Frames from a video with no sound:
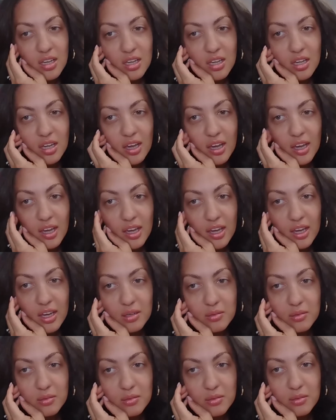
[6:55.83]
Hey,
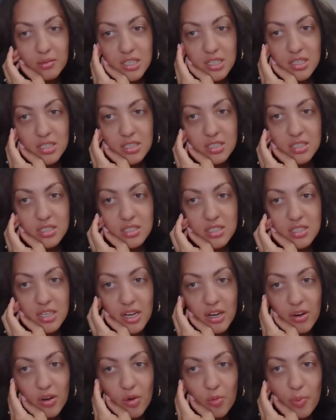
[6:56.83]
MT
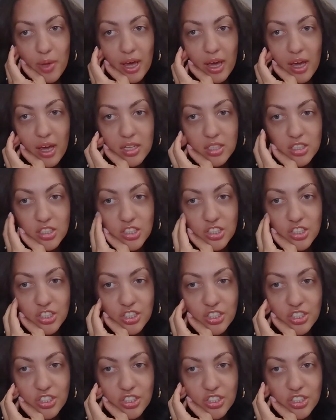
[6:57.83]
Tarot
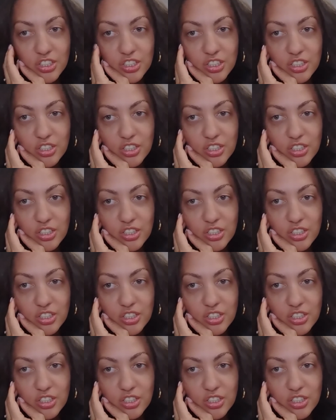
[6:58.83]
Patch.